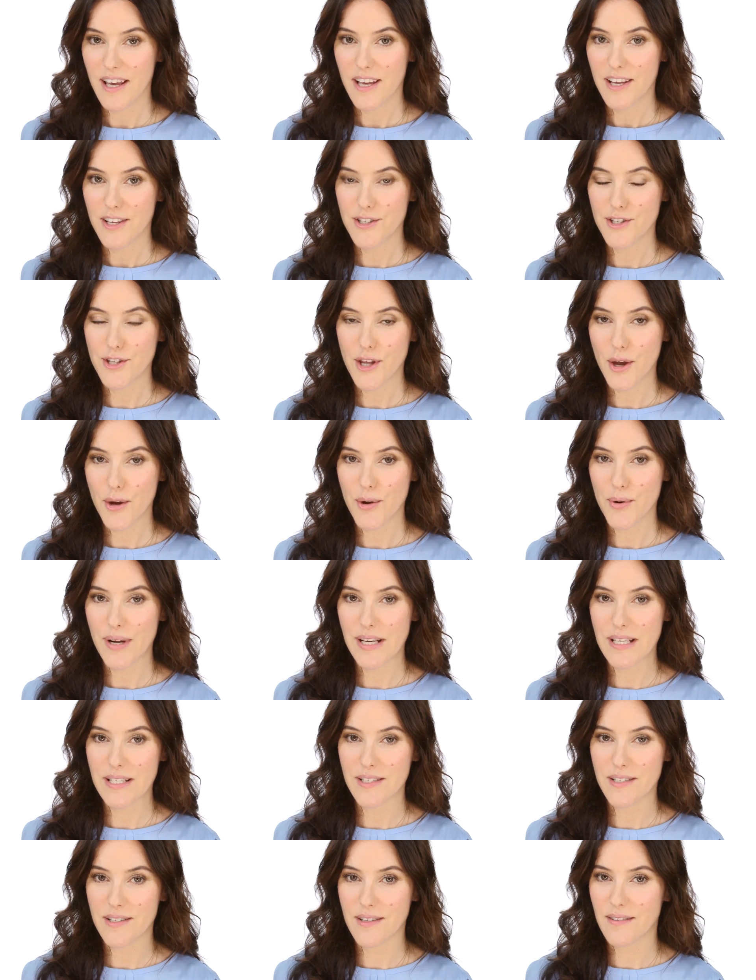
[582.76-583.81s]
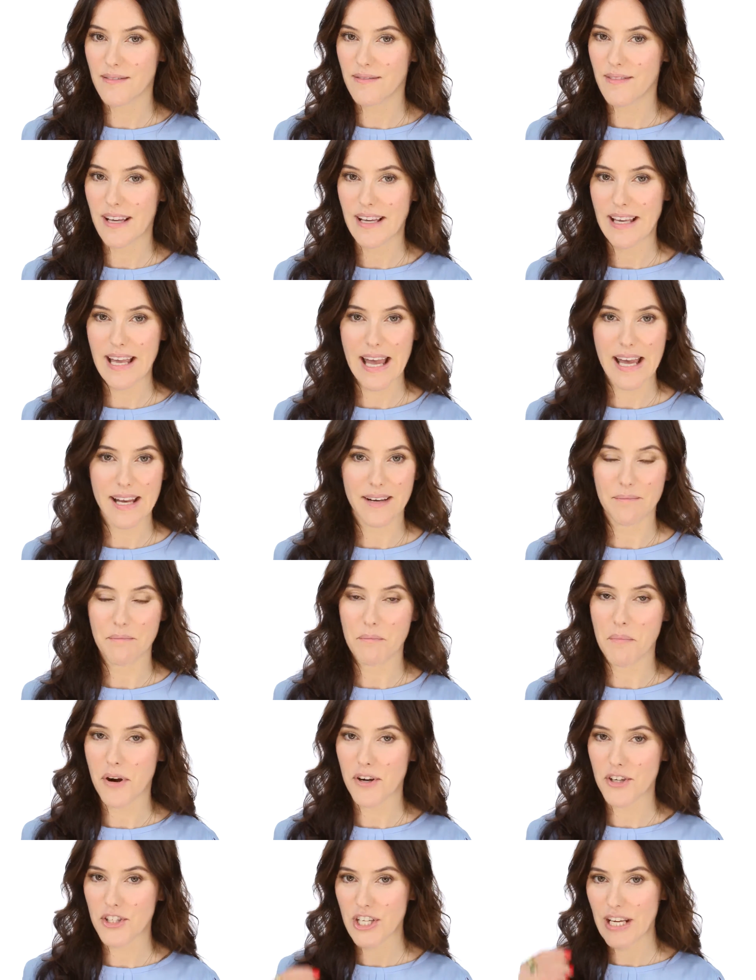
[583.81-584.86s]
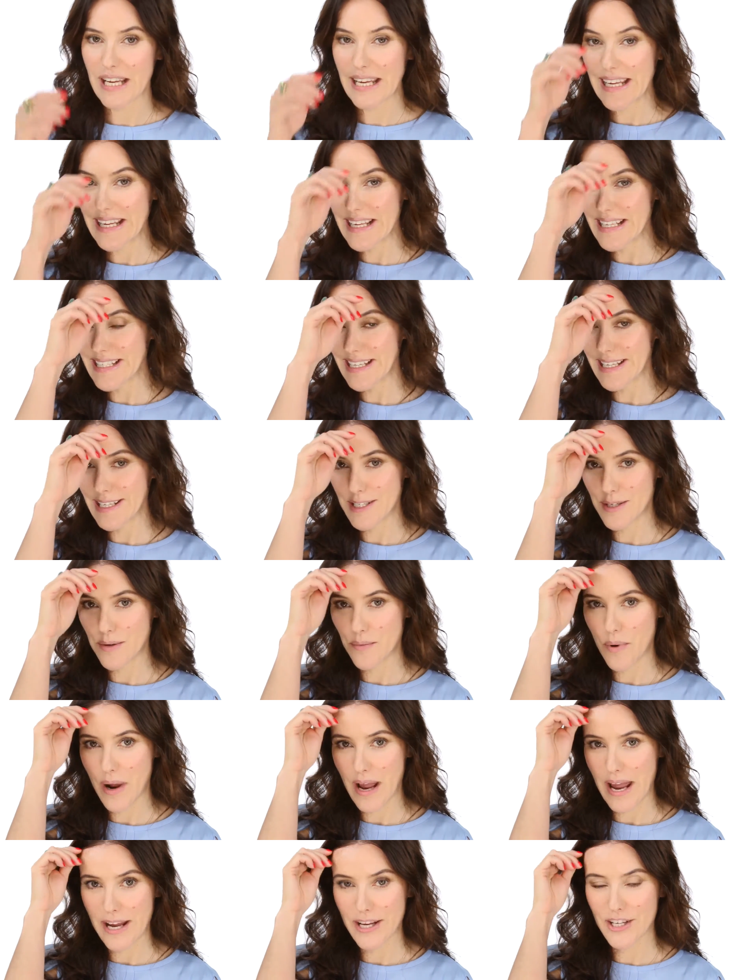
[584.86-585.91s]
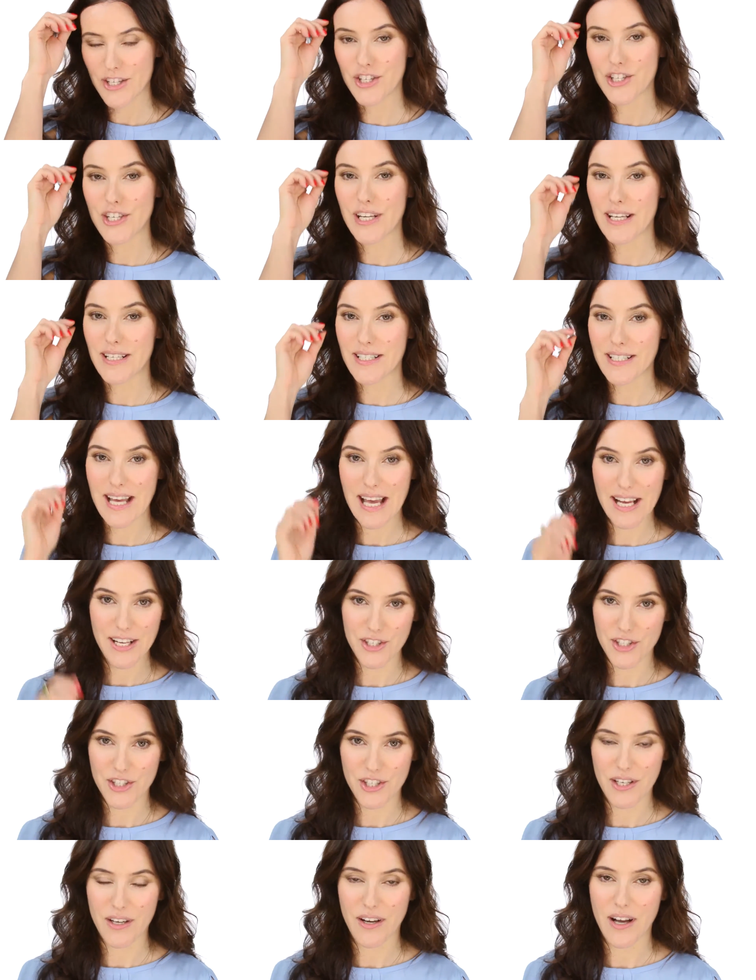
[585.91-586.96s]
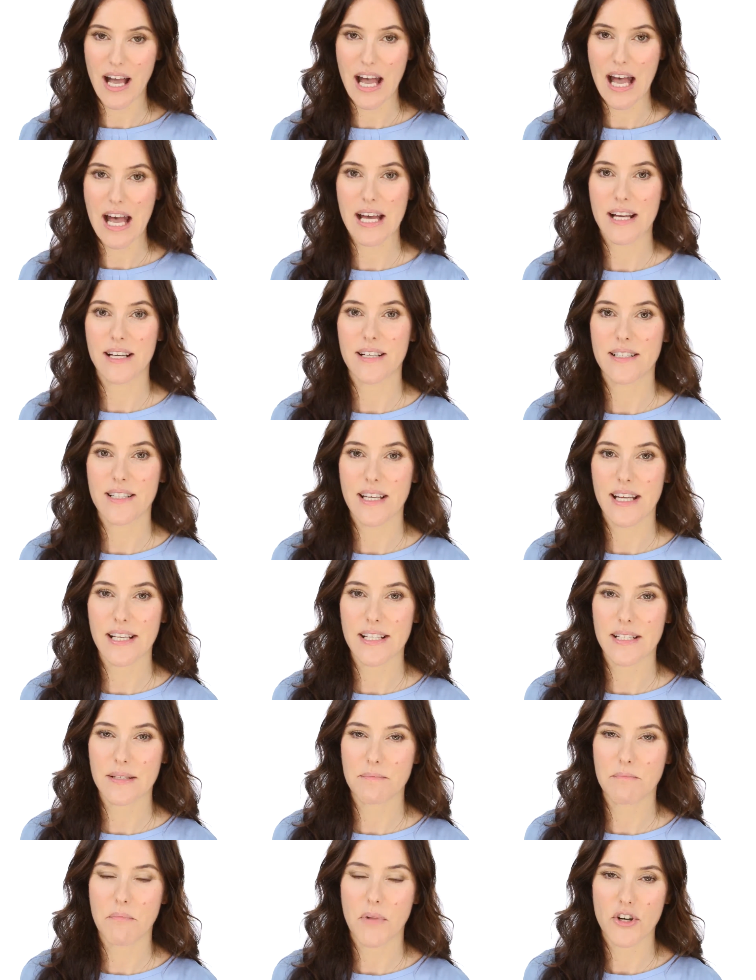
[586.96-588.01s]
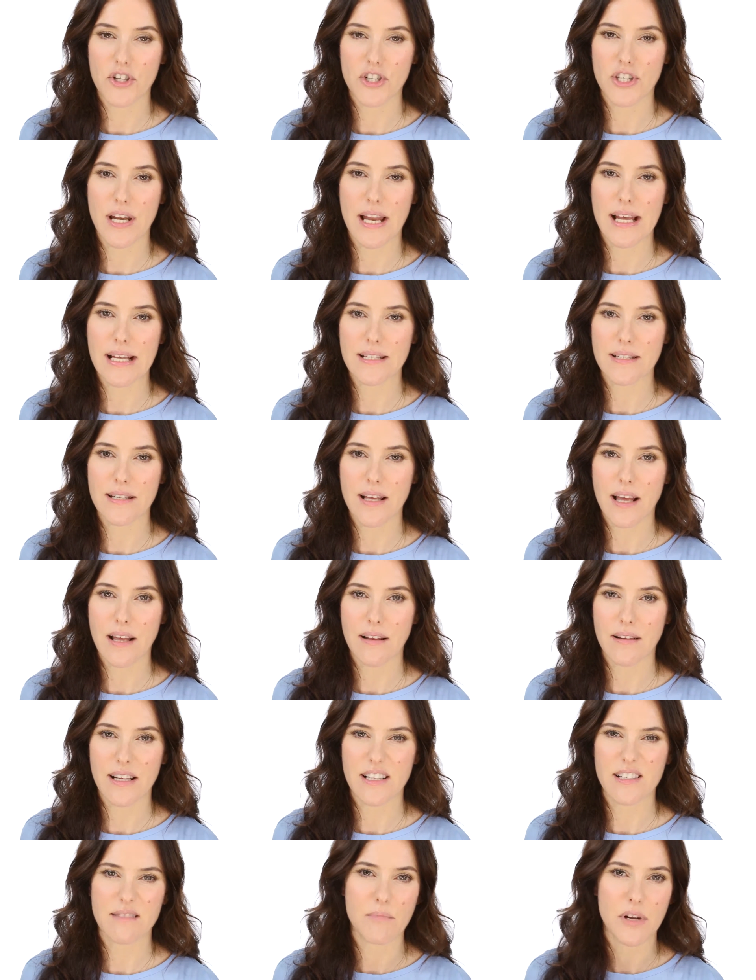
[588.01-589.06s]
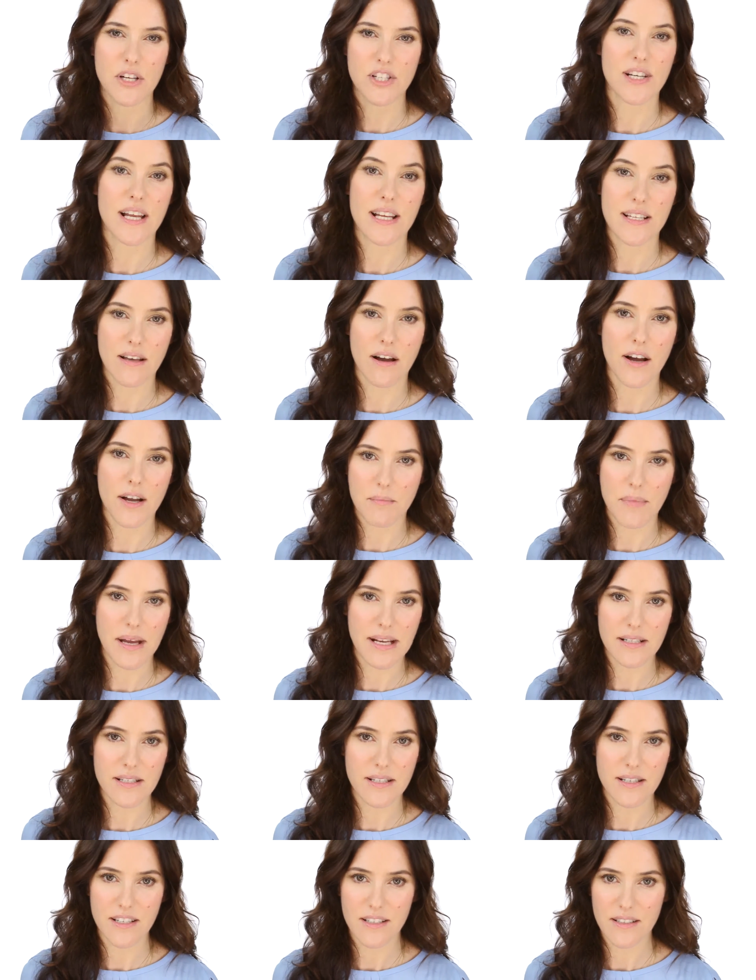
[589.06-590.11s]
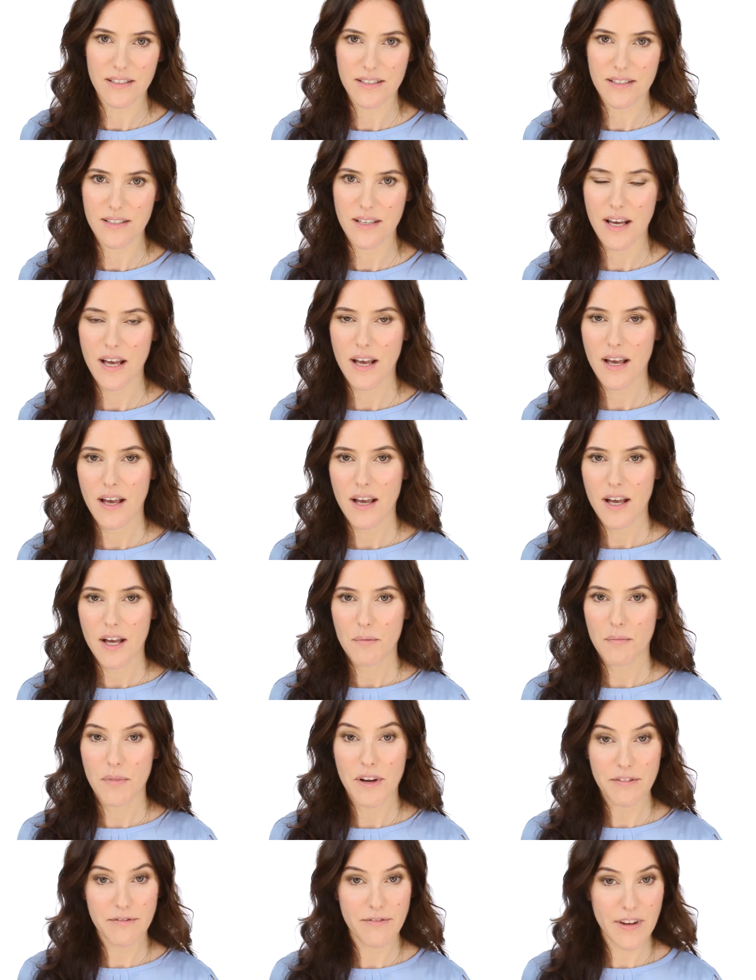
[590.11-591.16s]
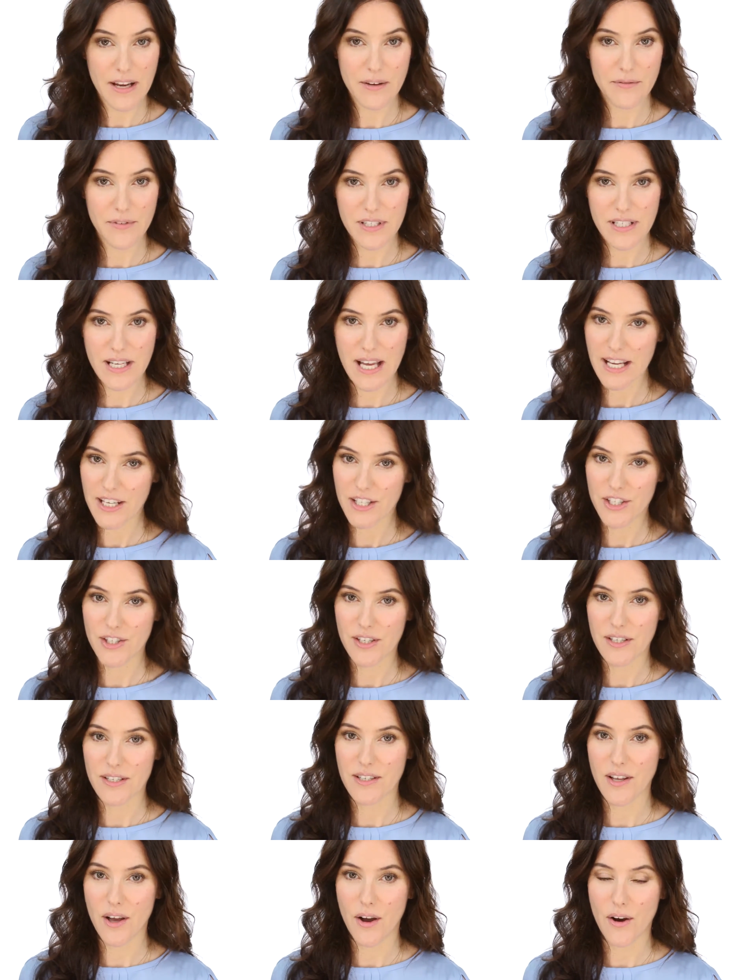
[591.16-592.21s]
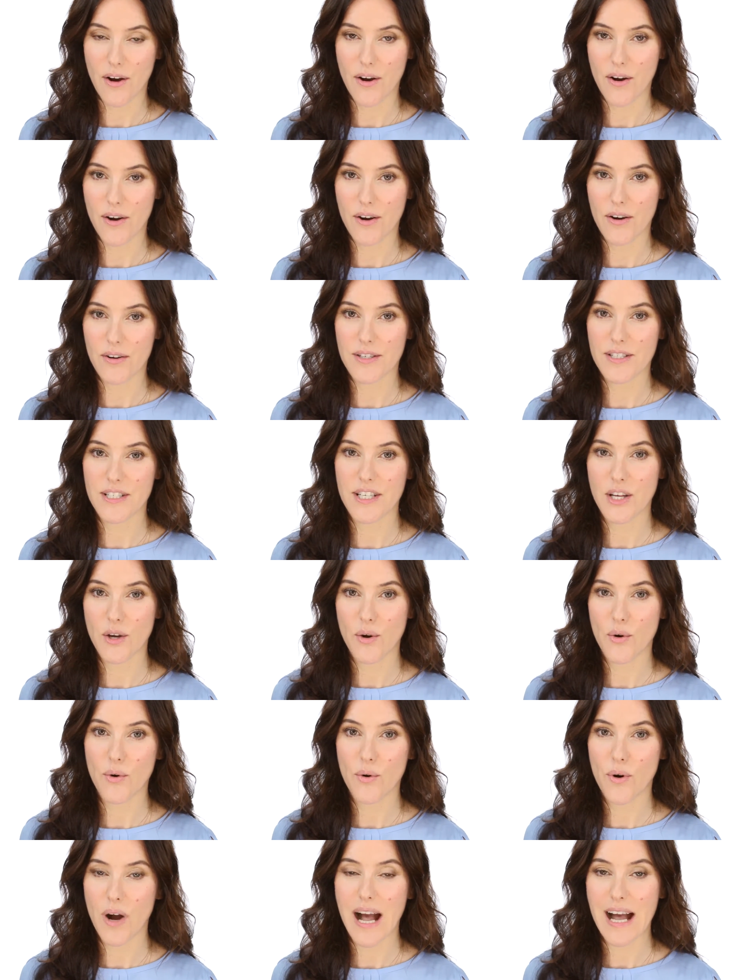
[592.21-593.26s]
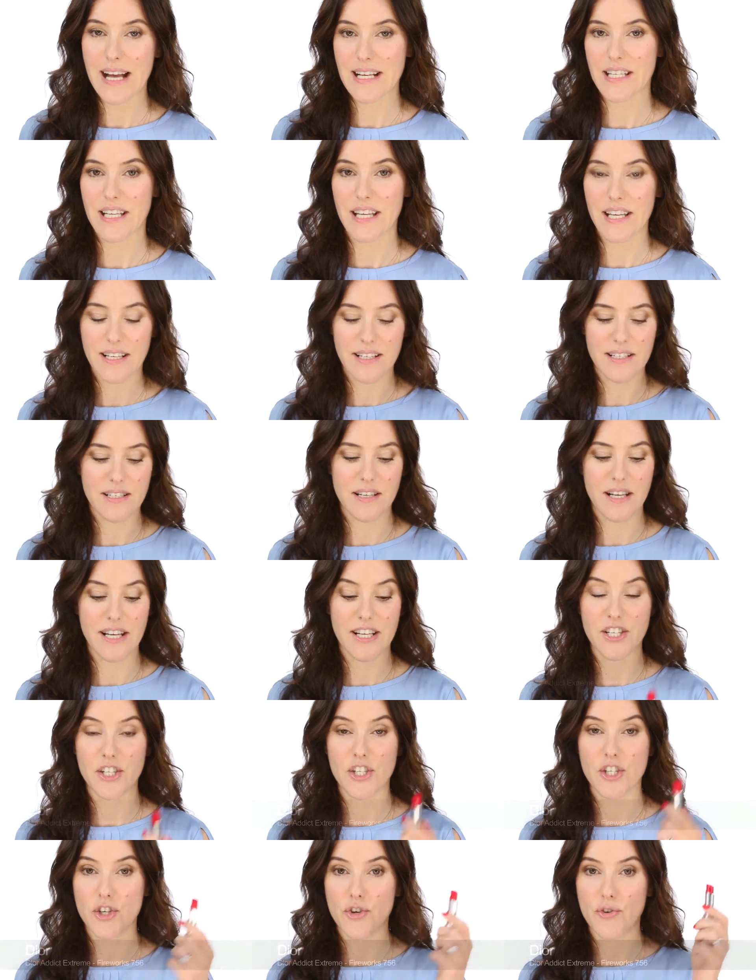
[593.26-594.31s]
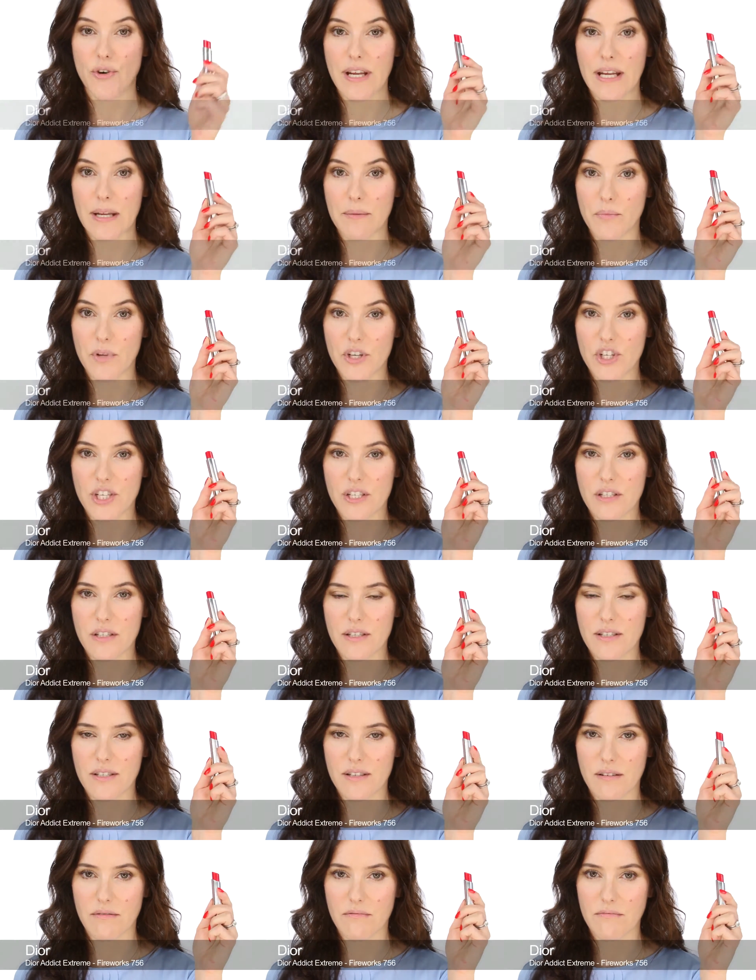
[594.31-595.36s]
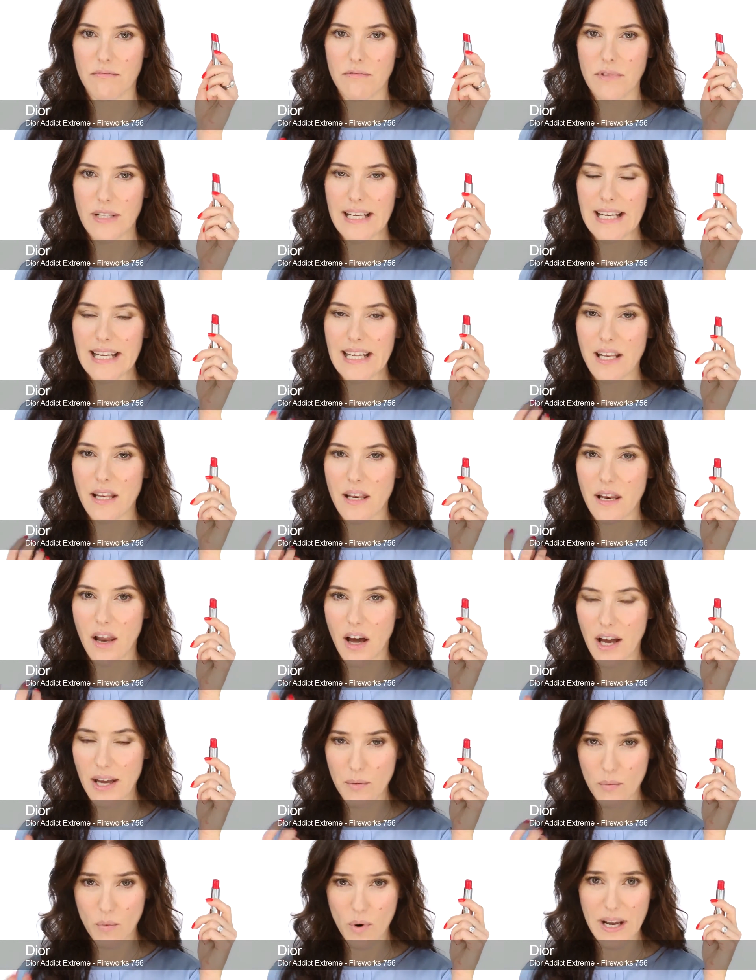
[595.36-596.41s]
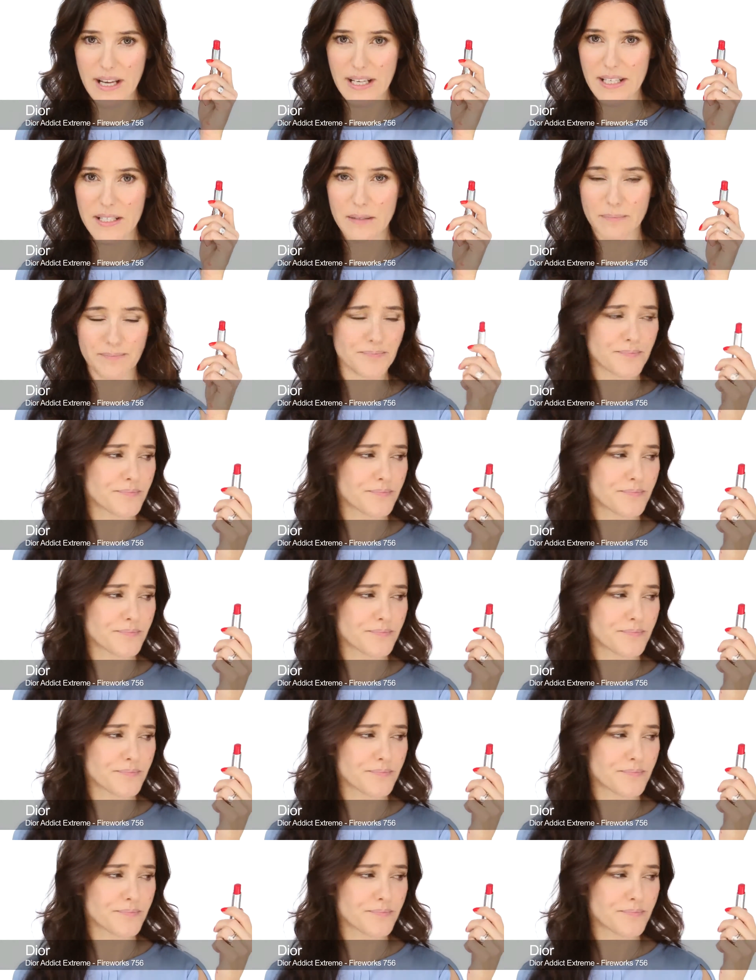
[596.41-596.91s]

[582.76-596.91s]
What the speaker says: So it's, again, much easier to wear a sheer texture, and it's much less high maintenance. My favourite textures are Dior Addict Extreme, which is just a really lightweight.